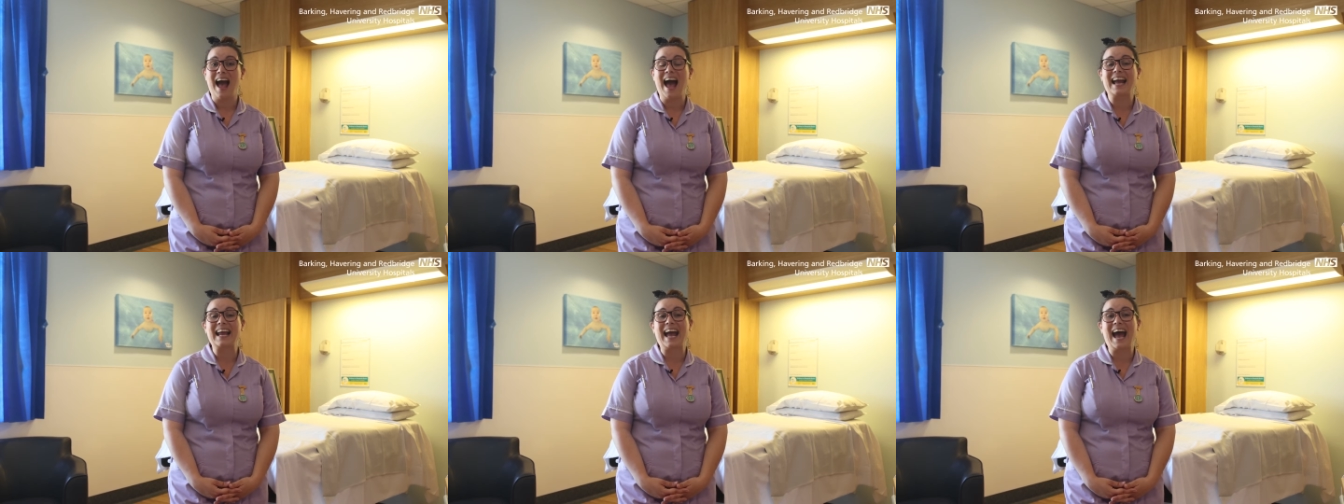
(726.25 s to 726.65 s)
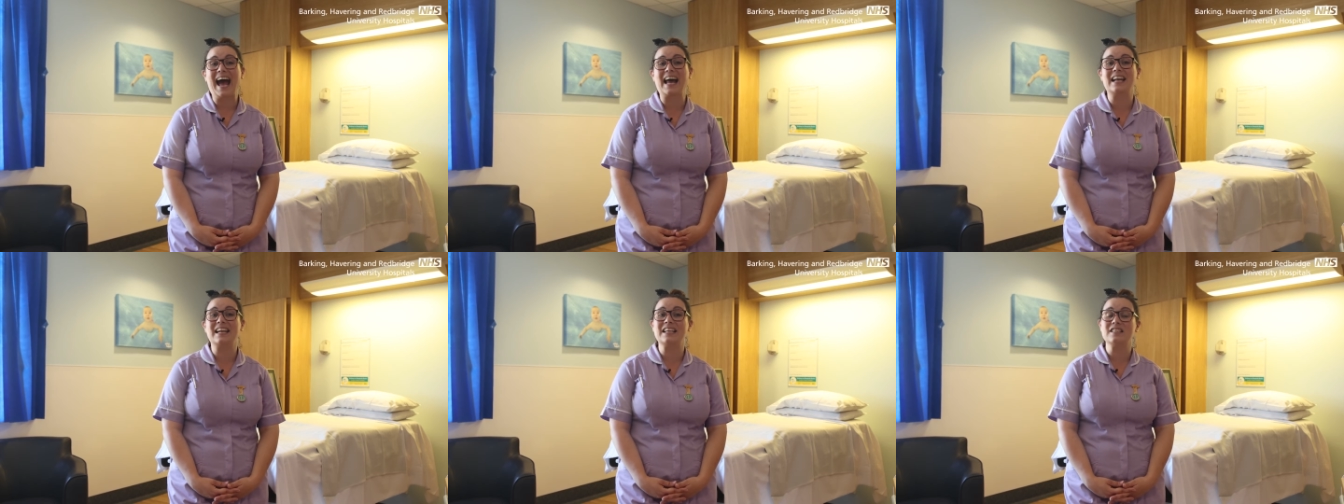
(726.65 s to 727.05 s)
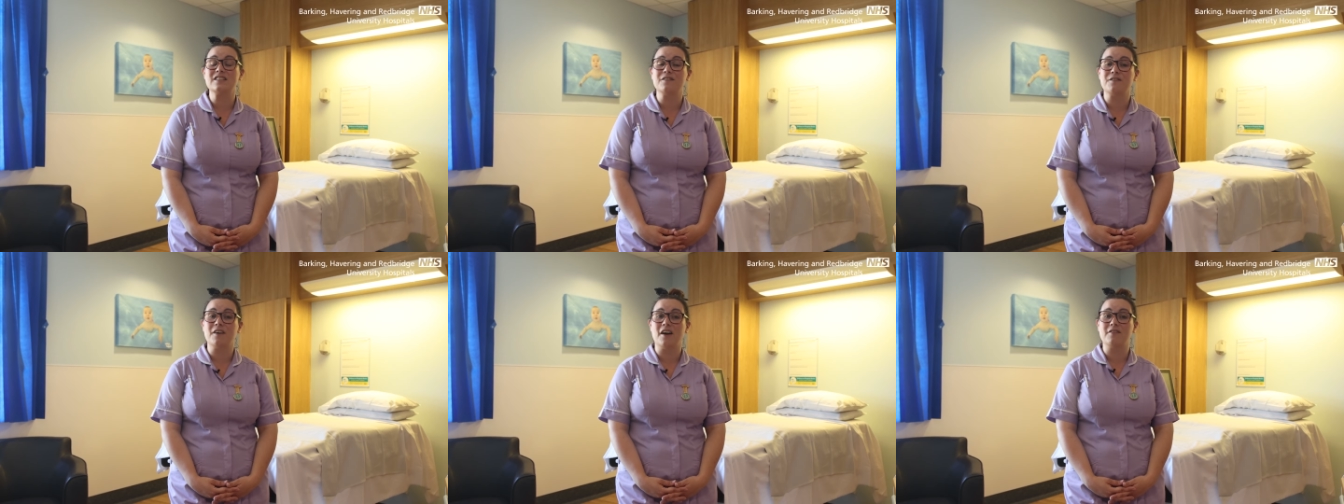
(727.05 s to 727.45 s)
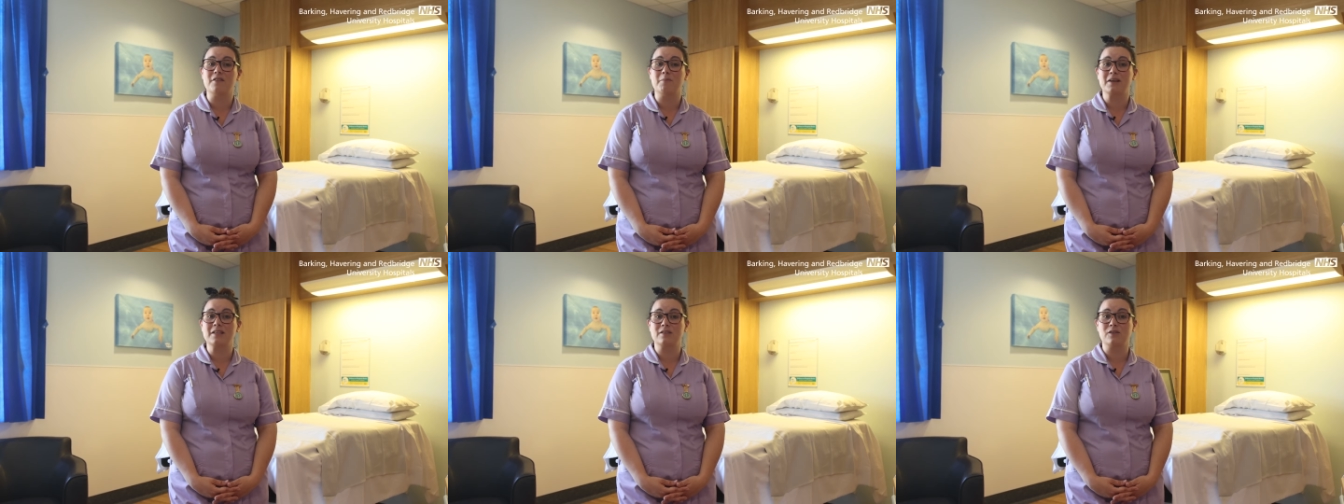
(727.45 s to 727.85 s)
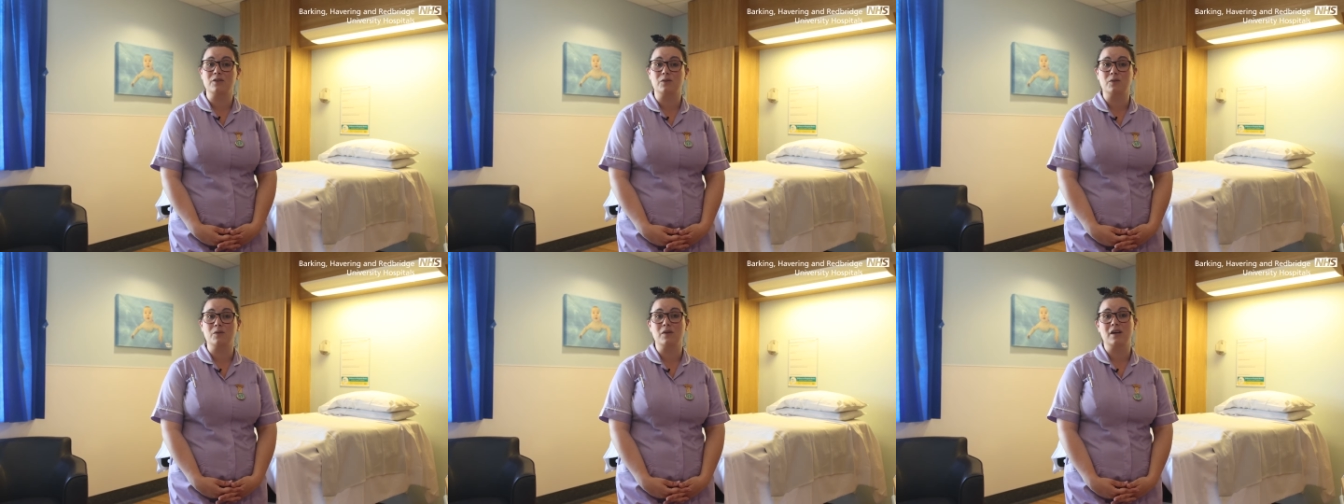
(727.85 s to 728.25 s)
and can lead to further
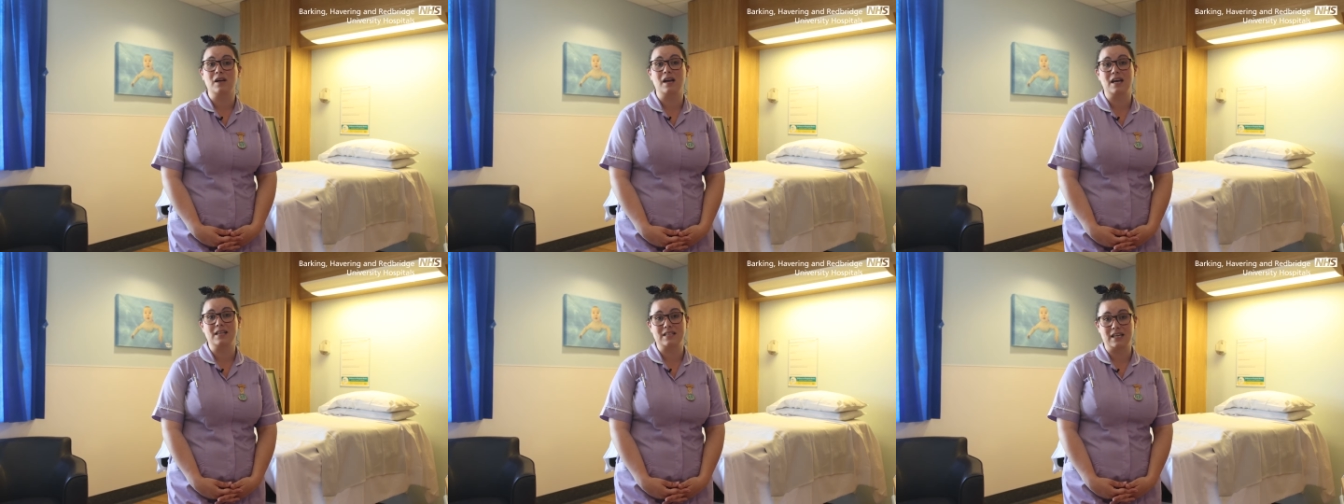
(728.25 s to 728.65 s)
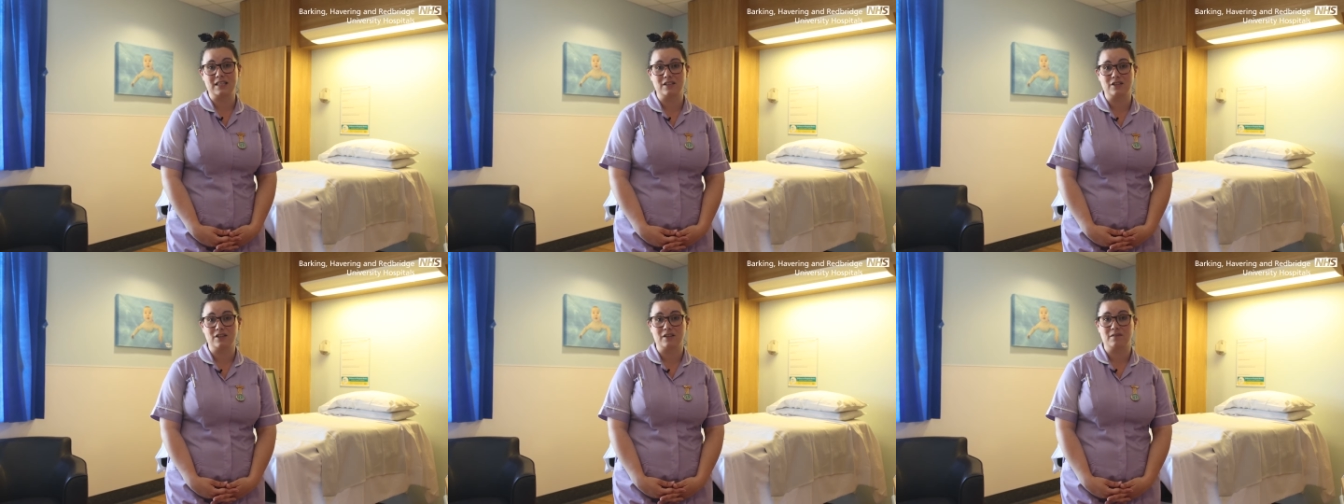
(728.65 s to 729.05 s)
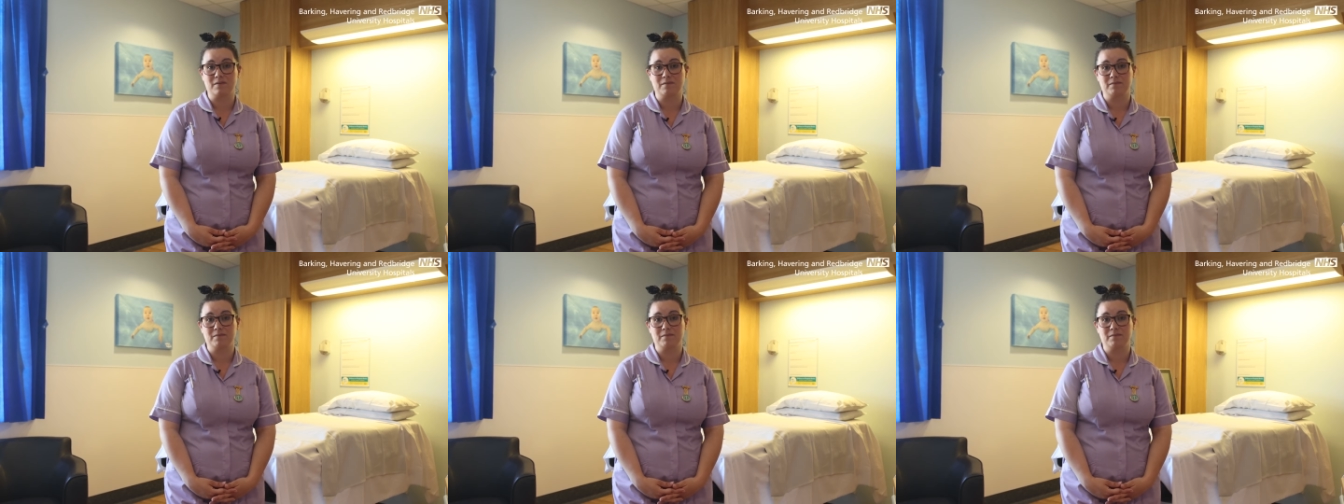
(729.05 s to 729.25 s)
medical attention.